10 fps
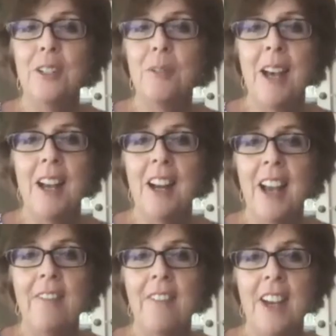about
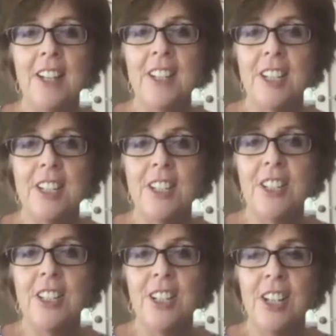Life
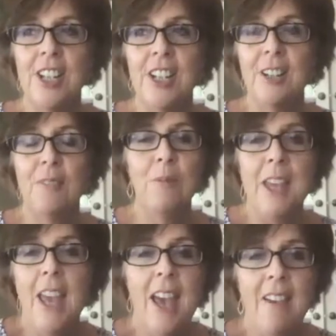Vantage,
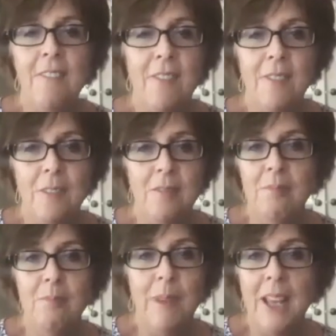we have
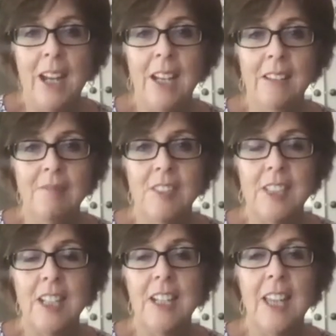better
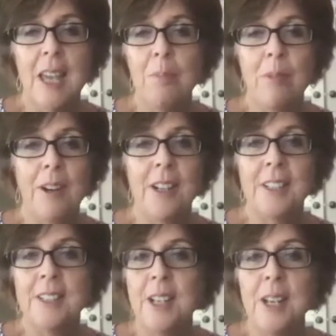skincare products
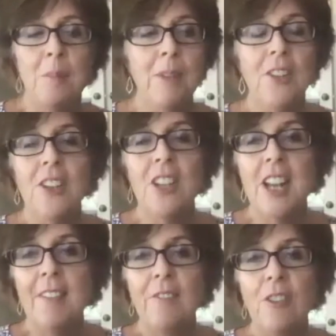but you
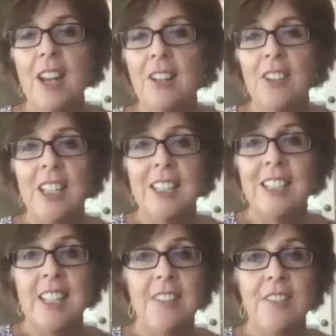can have great looking
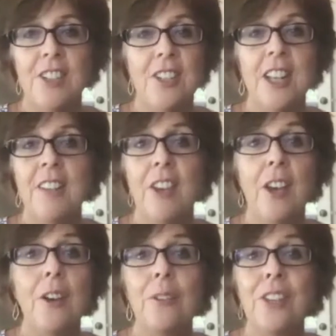skin if you don't have your
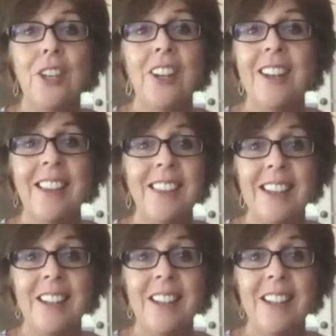health, you got nothing.